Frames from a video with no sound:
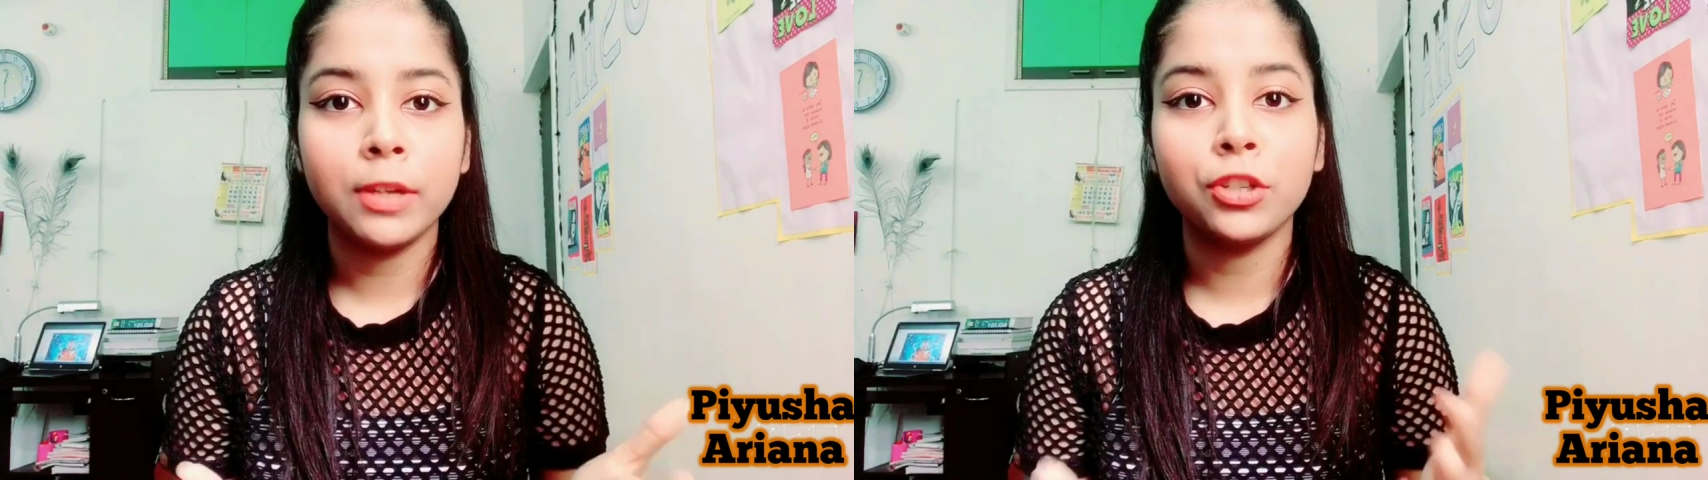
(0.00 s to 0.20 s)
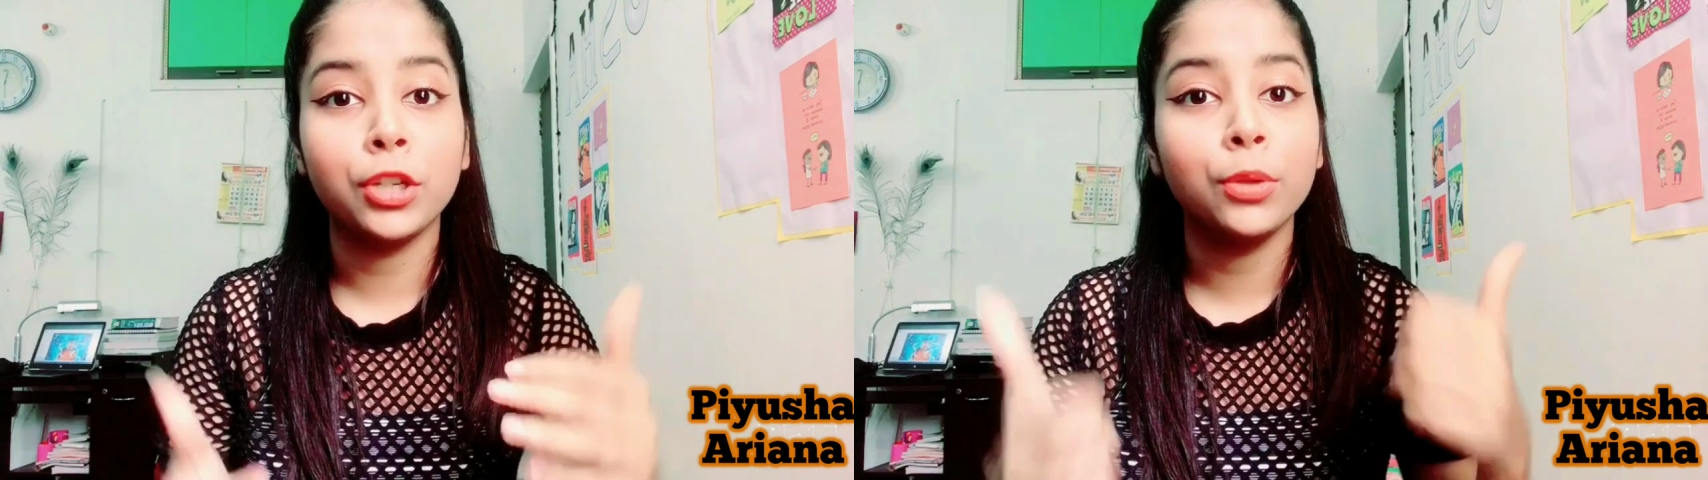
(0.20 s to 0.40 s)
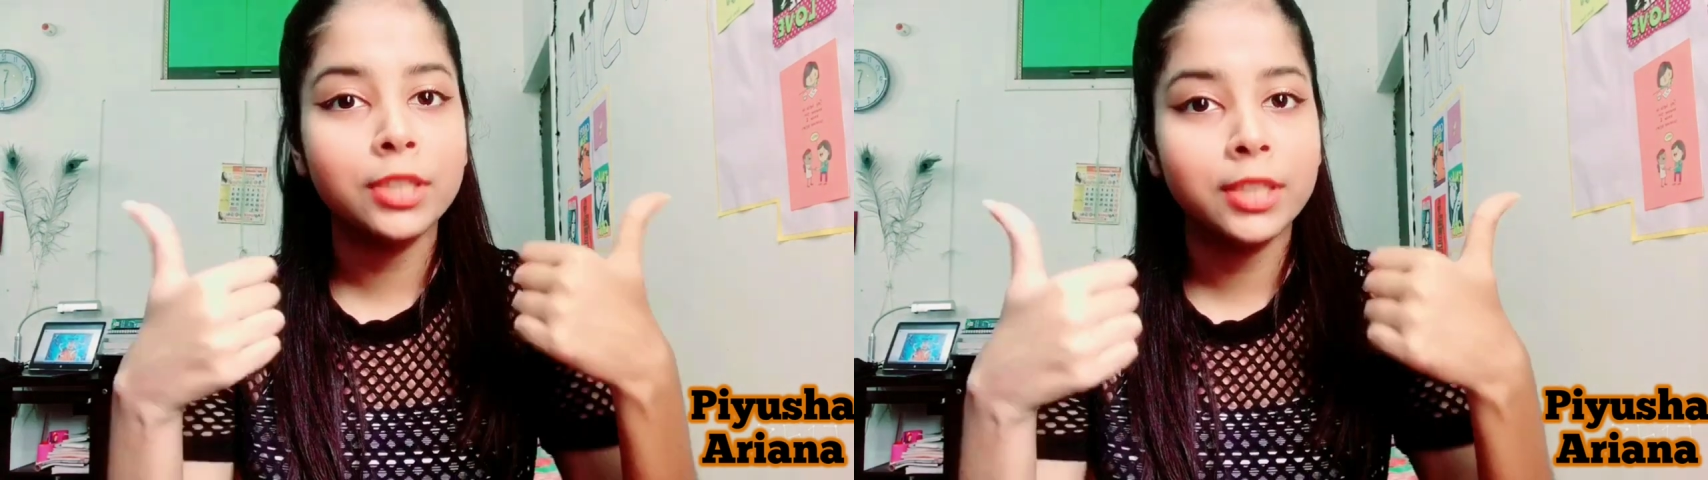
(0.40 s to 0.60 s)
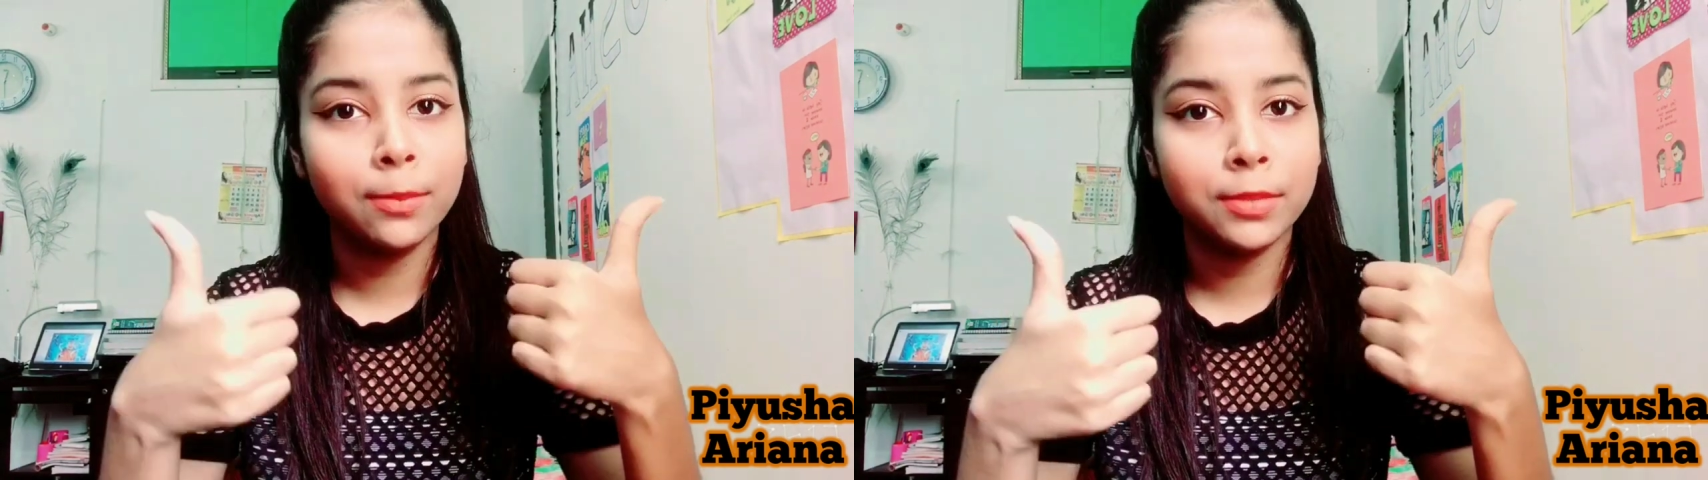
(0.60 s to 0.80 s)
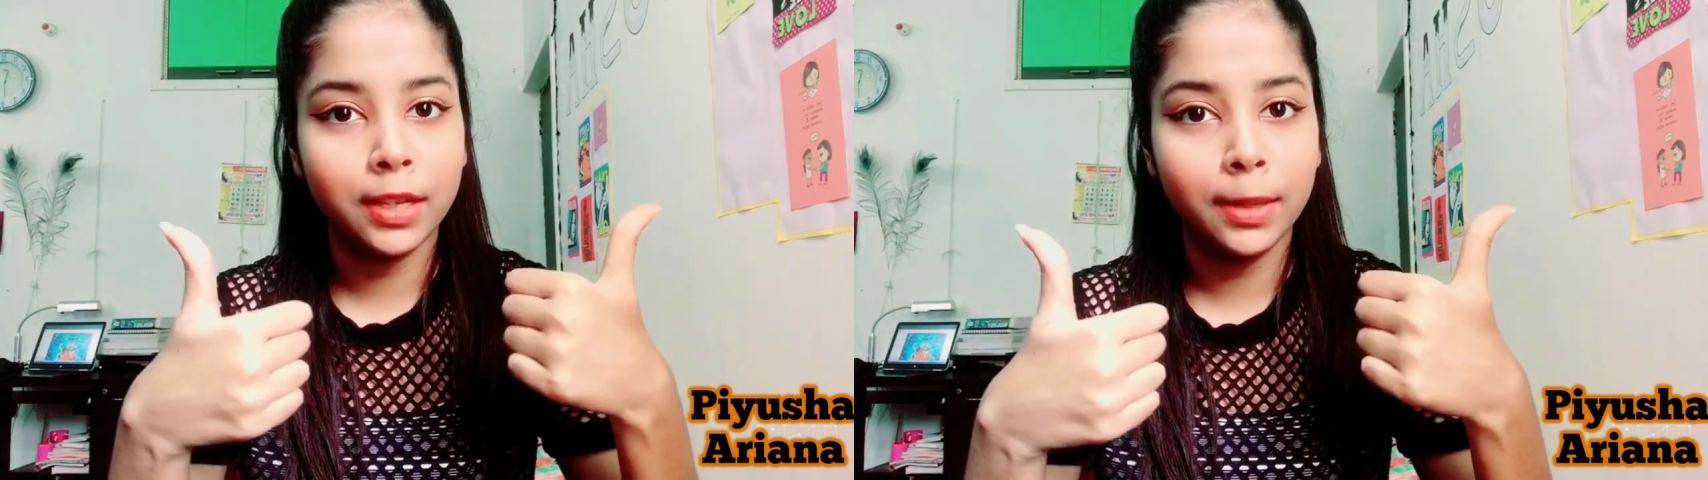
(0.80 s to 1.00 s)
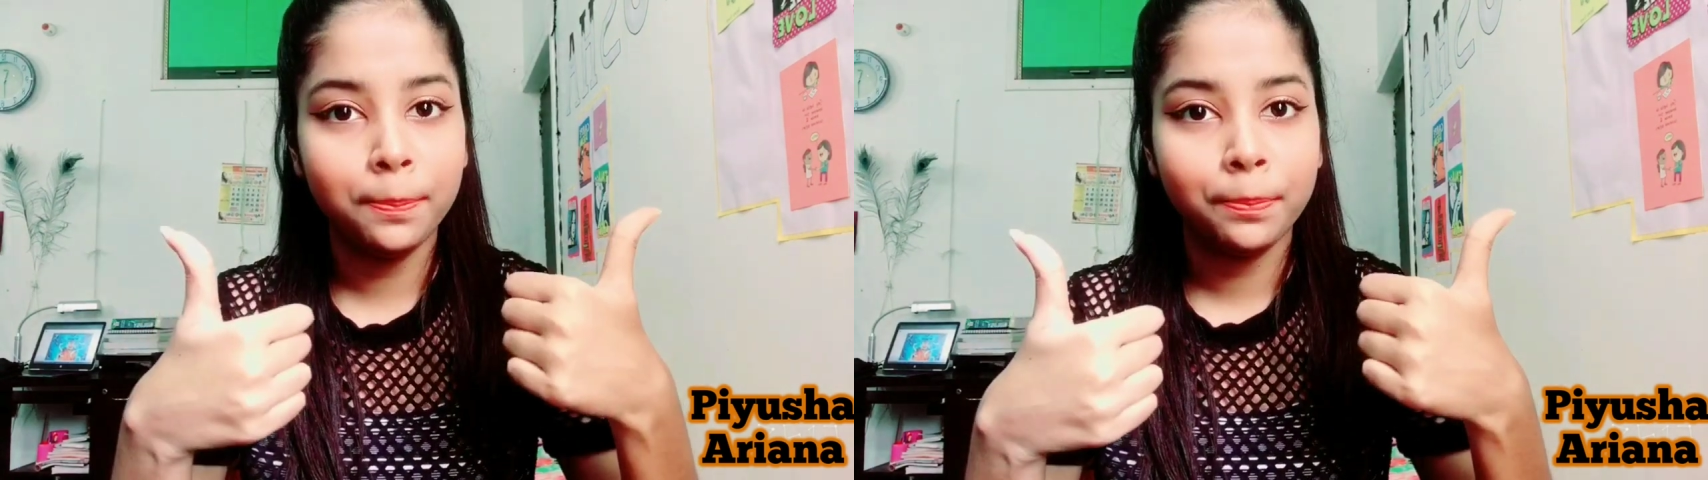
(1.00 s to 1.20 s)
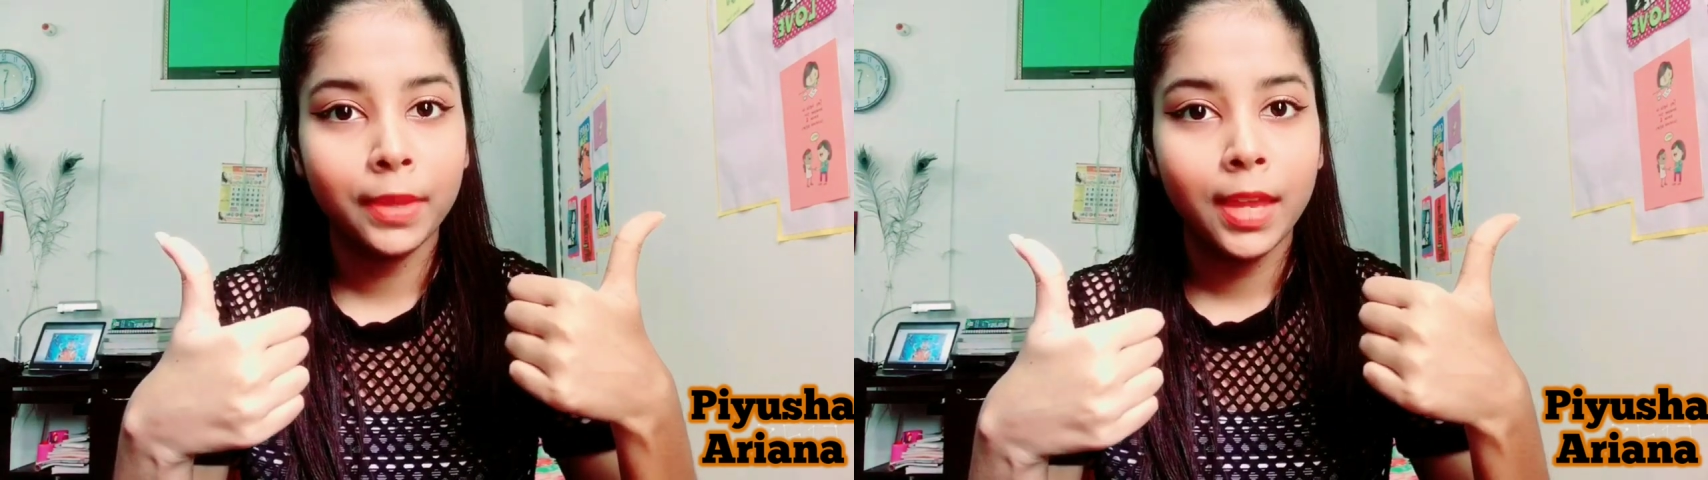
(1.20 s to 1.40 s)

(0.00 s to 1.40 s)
smash a huge thumbs up